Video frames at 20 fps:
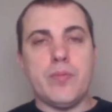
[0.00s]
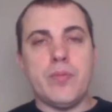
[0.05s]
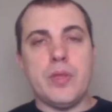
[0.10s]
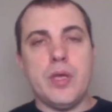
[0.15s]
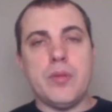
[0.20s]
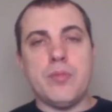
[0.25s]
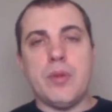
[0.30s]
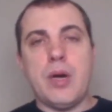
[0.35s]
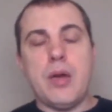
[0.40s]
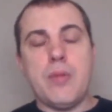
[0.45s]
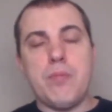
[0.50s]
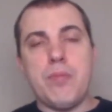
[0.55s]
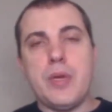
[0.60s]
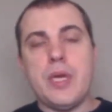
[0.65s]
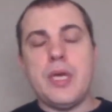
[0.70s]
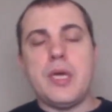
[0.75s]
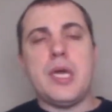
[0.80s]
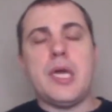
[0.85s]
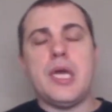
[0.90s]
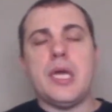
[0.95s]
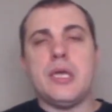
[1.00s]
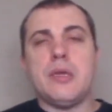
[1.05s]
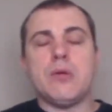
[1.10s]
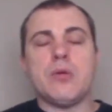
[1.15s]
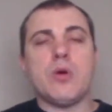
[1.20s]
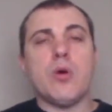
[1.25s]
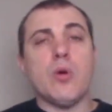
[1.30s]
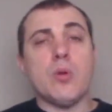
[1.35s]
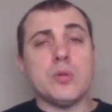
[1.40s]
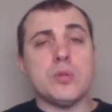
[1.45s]
They might be in
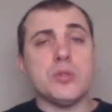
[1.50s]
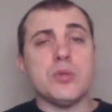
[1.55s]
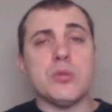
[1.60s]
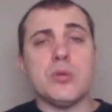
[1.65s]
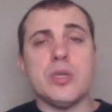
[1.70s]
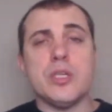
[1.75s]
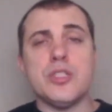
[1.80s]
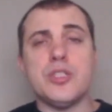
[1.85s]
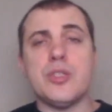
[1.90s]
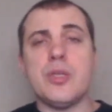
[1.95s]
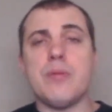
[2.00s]
cold storage.